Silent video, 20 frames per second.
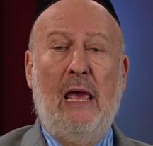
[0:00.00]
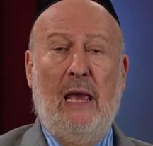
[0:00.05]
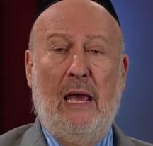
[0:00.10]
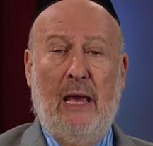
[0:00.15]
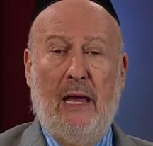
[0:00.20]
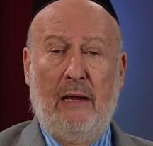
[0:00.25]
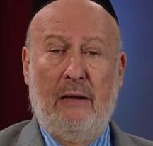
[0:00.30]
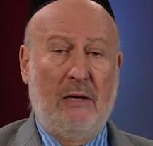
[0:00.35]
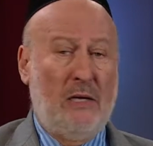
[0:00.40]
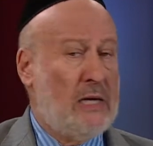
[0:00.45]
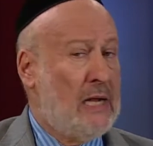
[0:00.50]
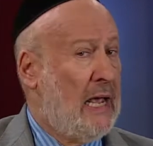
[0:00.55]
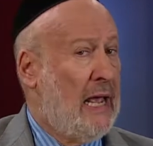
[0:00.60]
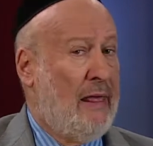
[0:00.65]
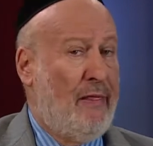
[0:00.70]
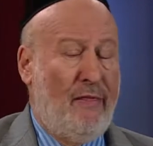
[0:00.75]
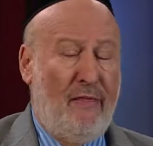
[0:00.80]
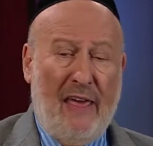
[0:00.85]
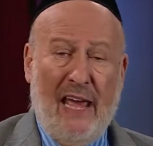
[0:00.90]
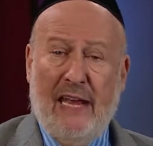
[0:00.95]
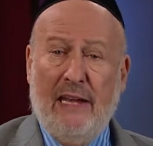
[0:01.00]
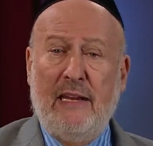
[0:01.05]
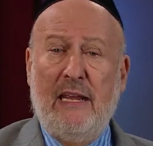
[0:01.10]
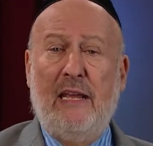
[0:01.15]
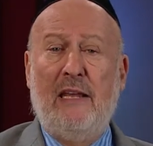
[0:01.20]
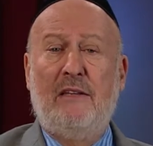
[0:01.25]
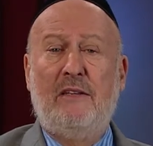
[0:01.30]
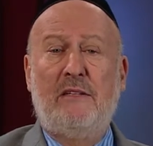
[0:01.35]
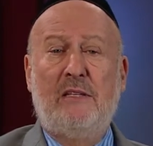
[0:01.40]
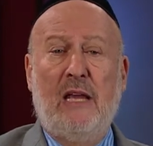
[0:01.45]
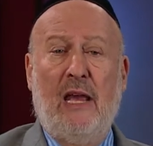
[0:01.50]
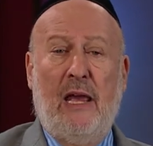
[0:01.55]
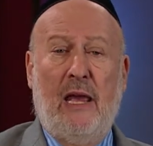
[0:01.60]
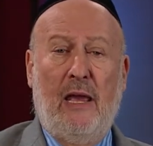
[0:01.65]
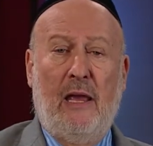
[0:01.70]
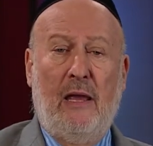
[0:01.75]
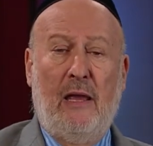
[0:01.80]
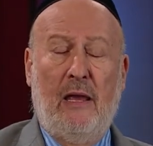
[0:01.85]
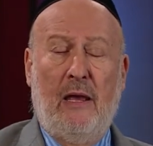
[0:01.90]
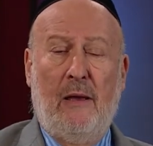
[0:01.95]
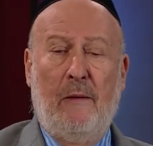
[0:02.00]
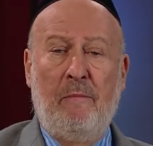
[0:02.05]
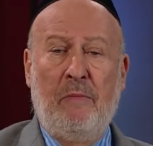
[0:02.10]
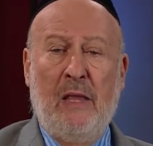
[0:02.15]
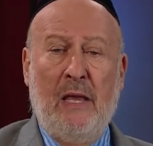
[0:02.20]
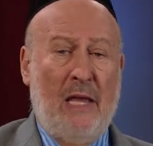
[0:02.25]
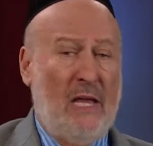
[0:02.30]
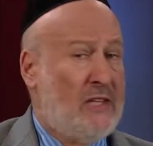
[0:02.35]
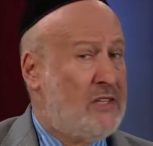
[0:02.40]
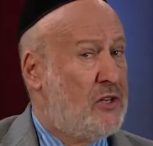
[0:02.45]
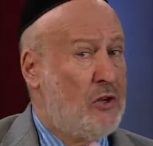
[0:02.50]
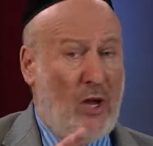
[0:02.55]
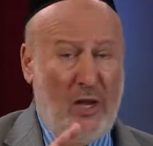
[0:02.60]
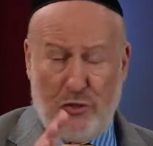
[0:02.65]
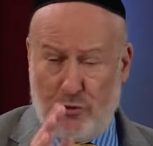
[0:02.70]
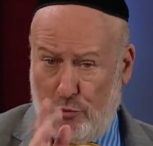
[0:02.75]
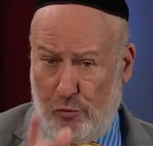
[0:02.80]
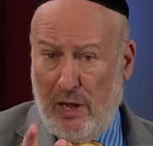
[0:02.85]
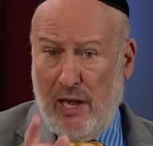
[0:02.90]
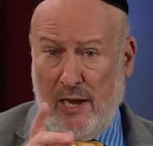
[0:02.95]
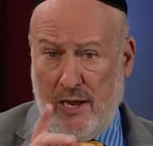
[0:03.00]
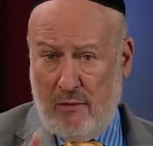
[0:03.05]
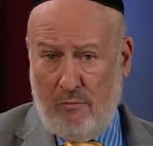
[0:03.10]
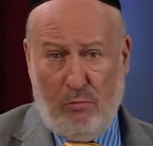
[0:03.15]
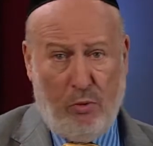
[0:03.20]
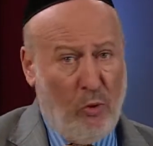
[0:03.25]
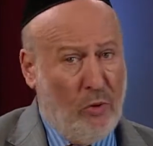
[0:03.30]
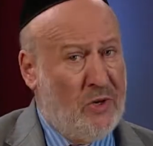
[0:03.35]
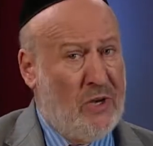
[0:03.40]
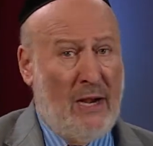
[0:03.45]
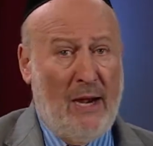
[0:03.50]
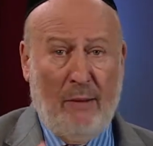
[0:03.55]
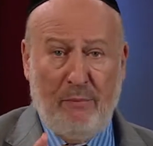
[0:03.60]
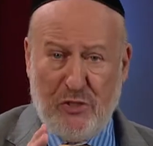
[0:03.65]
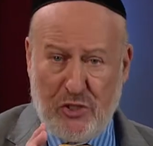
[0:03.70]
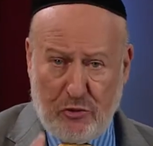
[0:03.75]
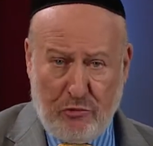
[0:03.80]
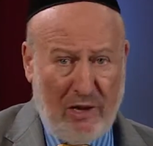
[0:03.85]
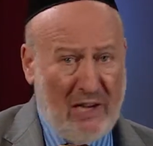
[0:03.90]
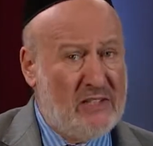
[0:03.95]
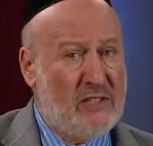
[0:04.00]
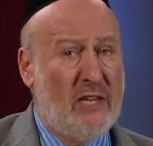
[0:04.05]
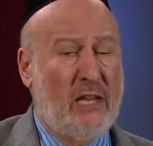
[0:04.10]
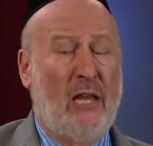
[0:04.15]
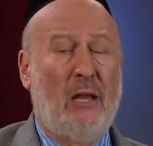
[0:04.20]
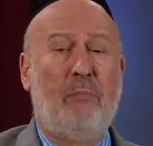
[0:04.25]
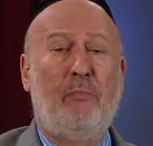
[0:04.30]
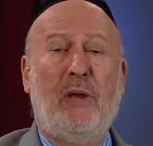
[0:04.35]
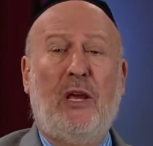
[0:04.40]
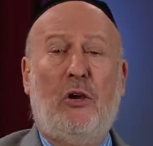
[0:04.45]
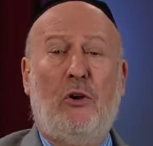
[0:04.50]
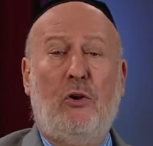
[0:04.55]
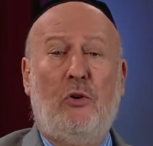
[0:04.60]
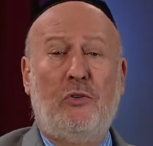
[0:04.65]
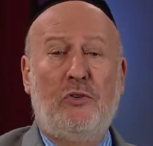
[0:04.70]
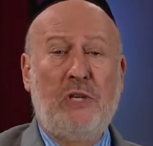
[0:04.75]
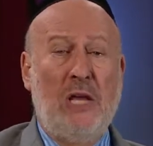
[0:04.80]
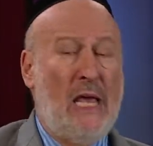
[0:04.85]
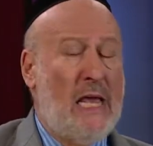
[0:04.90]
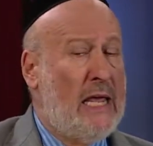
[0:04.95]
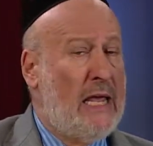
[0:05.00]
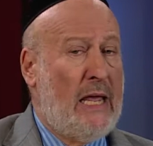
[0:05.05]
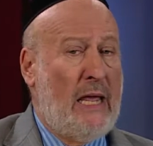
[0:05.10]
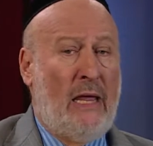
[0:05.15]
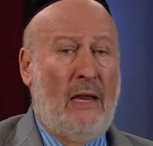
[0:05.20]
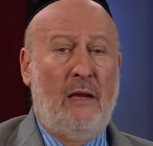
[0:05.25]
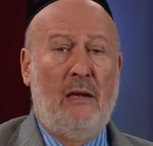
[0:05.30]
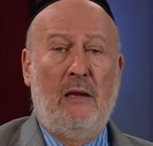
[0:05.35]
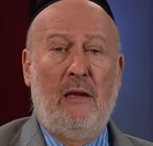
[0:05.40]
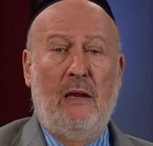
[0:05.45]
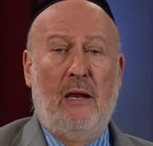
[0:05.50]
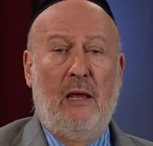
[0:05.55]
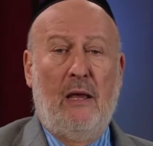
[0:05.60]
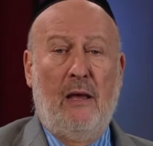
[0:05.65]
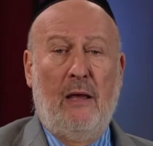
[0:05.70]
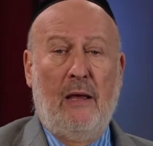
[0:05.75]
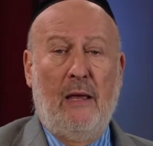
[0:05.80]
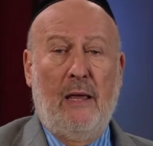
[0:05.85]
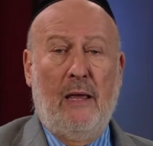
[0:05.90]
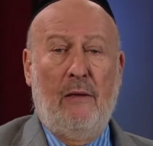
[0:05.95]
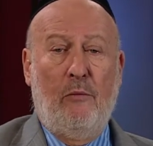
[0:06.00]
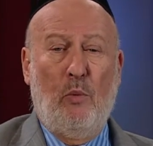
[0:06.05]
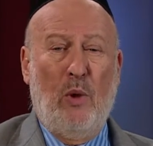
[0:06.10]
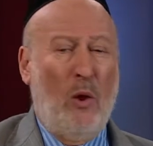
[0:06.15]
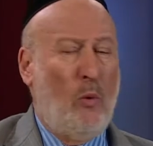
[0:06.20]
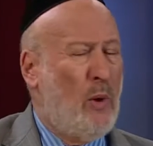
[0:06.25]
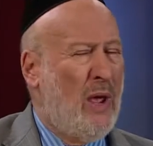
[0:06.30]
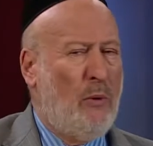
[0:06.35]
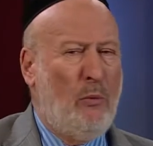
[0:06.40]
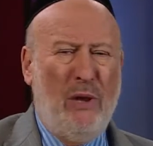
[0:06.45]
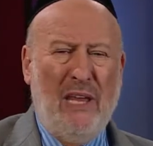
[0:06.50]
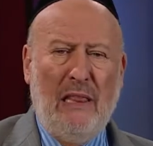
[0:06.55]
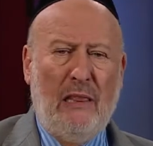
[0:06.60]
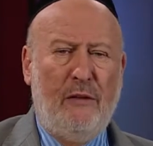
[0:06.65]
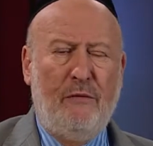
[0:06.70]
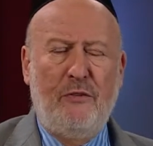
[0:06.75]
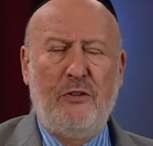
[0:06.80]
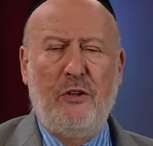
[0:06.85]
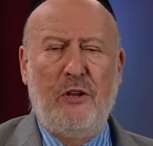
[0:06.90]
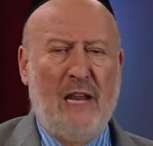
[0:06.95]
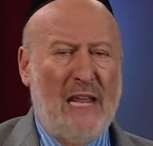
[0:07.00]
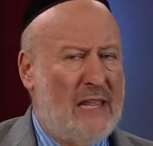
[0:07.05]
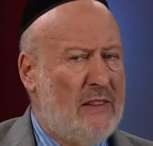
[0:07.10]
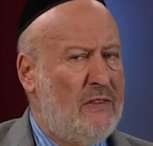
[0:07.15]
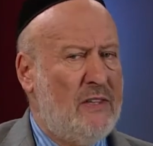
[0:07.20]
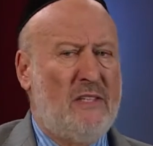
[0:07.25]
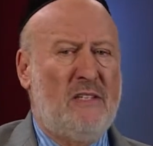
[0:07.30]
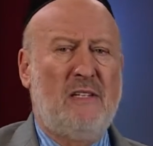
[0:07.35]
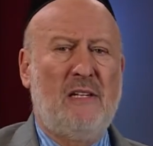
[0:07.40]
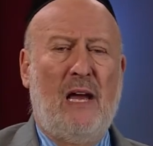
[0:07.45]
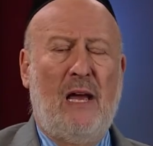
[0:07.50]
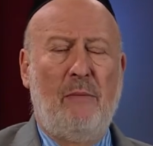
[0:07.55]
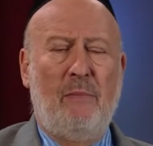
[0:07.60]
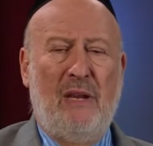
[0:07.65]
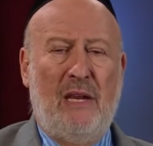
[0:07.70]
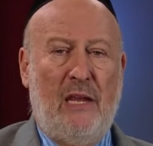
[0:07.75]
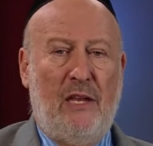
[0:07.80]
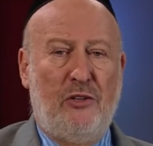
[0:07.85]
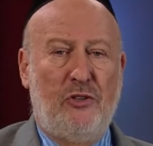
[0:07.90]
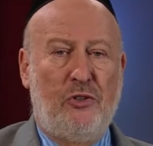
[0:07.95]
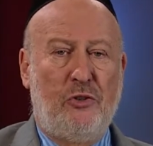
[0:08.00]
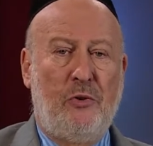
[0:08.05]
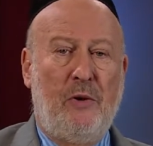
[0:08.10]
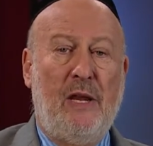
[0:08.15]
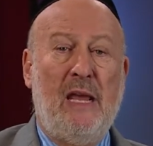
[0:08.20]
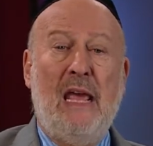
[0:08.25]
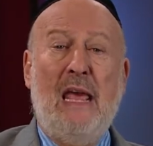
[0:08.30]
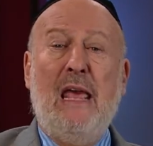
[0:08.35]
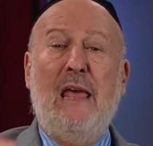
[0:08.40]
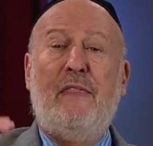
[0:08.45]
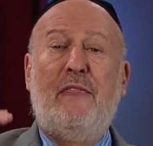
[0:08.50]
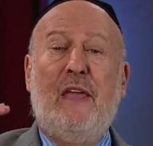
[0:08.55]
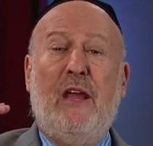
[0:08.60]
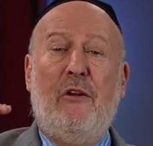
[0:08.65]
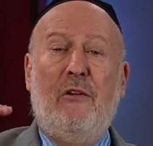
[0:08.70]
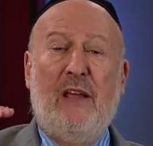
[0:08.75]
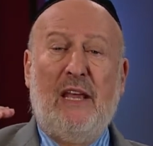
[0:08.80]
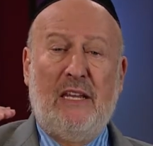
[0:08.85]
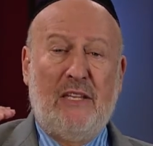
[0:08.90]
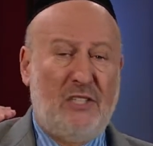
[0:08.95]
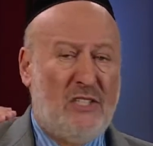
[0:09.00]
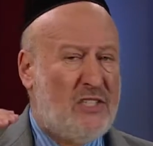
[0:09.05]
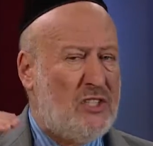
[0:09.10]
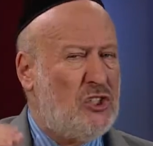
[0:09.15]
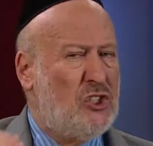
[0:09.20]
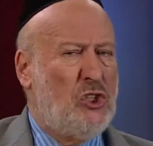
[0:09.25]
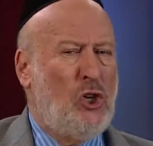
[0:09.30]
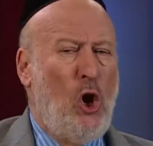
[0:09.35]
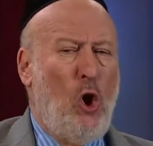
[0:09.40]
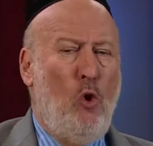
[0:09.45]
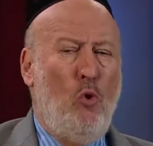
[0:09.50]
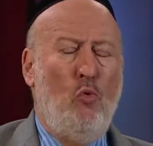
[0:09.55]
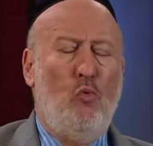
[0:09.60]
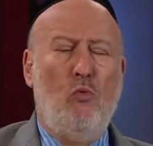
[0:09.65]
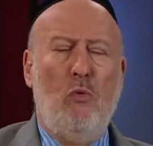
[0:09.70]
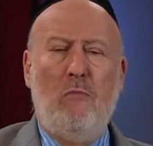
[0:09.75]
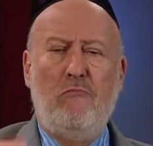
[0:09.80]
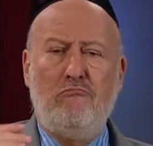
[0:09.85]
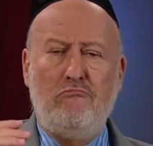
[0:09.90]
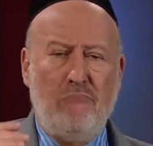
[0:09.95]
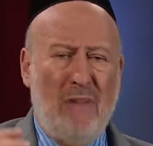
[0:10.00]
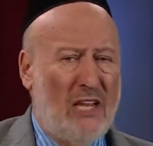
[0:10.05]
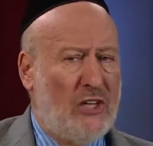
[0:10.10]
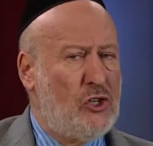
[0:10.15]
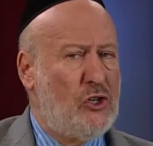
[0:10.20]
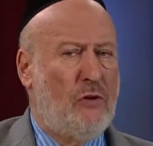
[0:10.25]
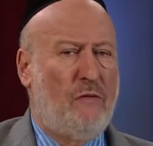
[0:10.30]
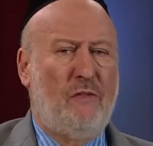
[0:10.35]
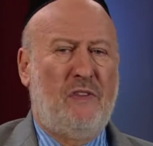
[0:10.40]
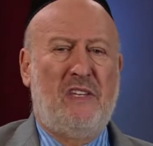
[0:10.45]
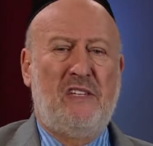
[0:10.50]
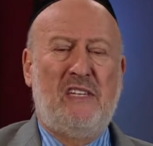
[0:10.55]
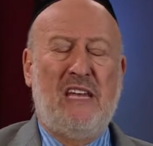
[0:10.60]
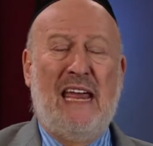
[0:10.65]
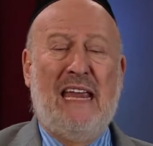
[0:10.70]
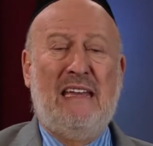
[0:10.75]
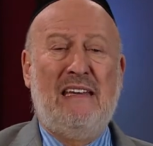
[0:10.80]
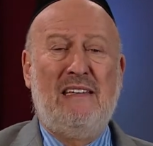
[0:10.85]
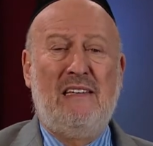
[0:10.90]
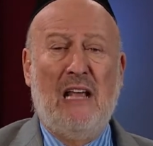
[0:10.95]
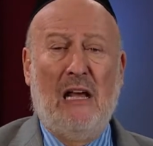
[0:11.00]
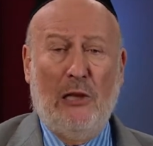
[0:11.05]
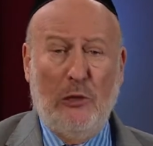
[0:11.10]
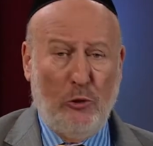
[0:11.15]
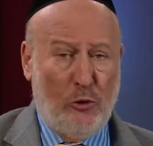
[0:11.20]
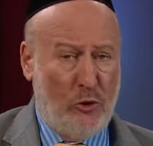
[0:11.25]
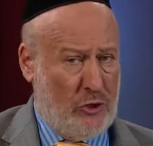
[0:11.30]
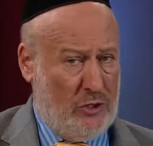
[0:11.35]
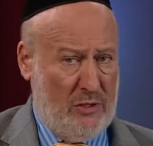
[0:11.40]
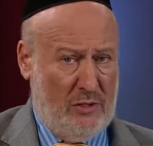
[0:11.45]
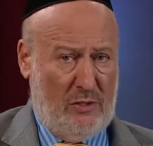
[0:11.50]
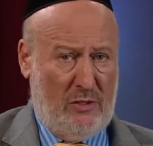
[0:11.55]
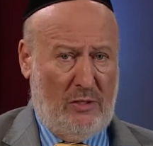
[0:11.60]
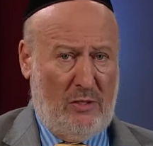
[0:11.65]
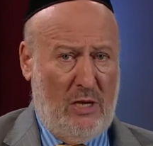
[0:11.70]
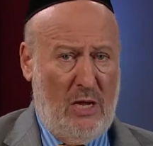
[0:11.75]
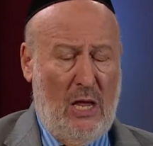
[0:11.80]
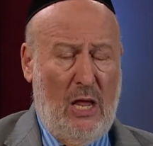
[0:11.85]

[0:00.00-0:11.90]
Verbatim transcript: And, and that is a, uh, it's, it's really important. I'm stressing it because in, uh, where, where we live today, in this time in history, there is so much of this indulgence